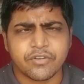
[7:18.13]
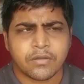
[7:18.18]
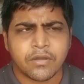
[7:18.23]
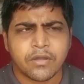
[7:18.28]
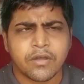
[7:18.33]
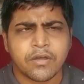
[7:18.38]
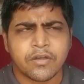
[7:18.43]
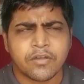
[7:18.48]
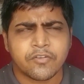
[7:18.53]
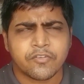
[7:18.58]

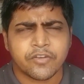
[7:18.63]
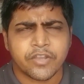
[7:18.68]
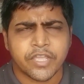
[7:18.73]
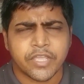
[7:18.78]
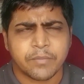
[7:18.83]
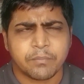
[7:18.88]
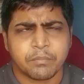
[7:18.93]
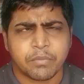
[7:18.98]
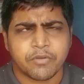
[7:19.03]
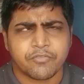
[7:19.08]
or
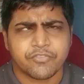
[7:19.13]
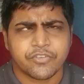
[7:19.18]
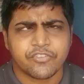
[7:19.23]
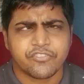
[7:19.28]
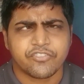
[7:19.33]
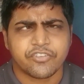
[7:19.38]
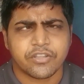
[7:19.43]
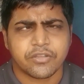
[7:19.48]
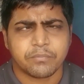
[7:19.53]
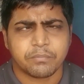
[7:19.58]
a
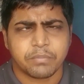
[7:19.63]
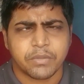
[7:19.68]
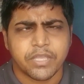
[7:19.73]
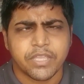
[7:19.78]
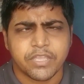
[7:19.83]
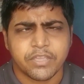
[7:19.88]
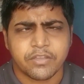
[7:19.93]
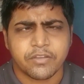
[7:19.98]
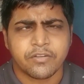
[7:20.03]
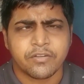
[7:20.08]
professional
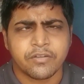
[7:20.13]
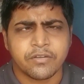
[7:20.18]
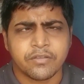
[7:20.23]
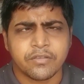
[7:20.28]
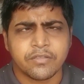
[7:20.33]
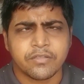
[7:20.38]
player,